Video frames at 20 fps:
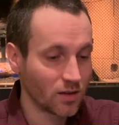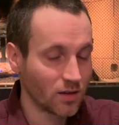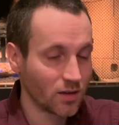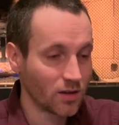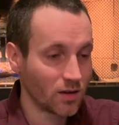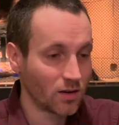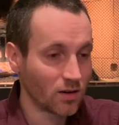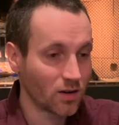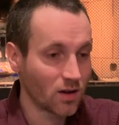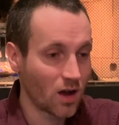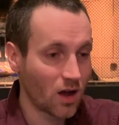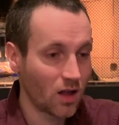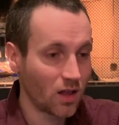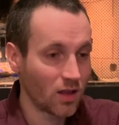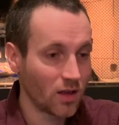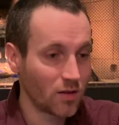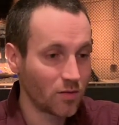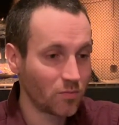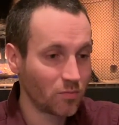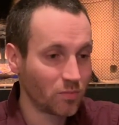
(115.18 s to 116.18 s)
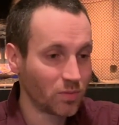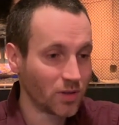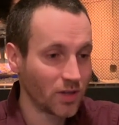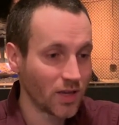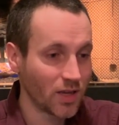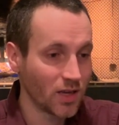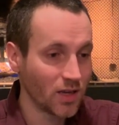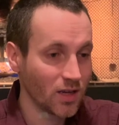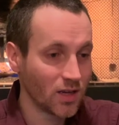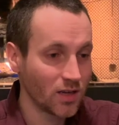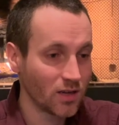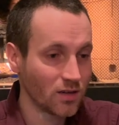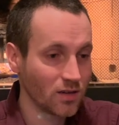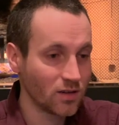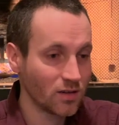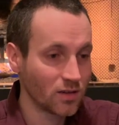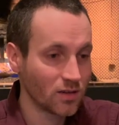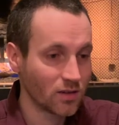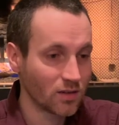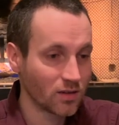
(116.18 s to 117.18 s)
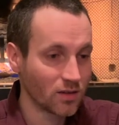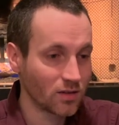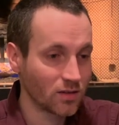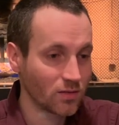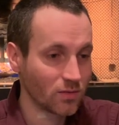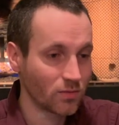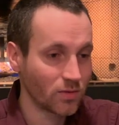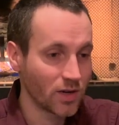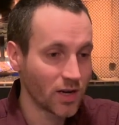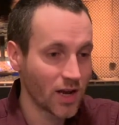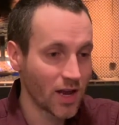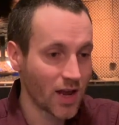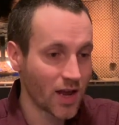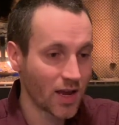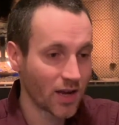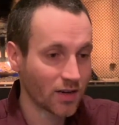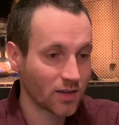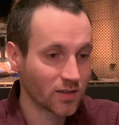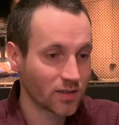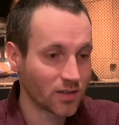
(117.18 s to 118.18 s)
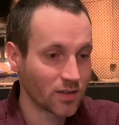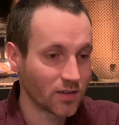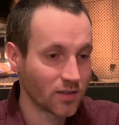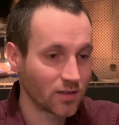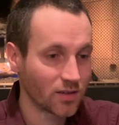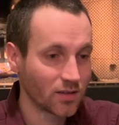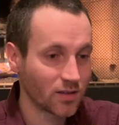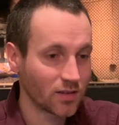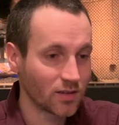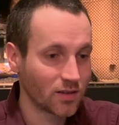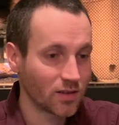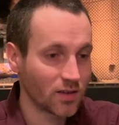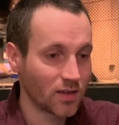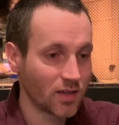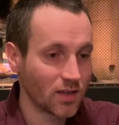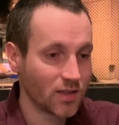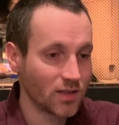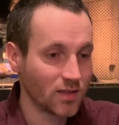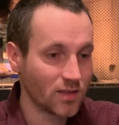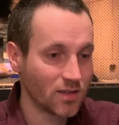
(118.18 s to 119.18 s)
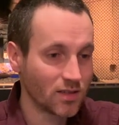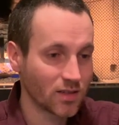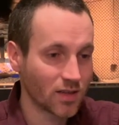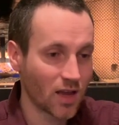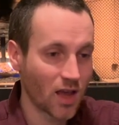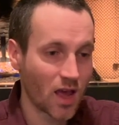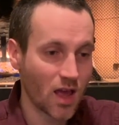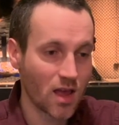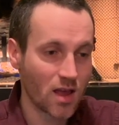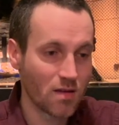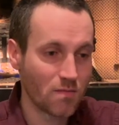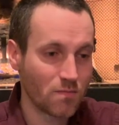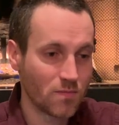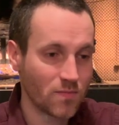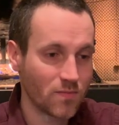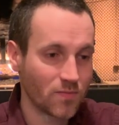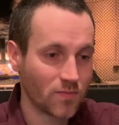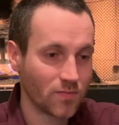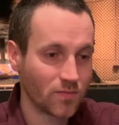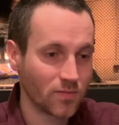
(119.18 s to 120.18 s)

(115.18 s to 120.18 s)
And I'll call it plain React Enzyme.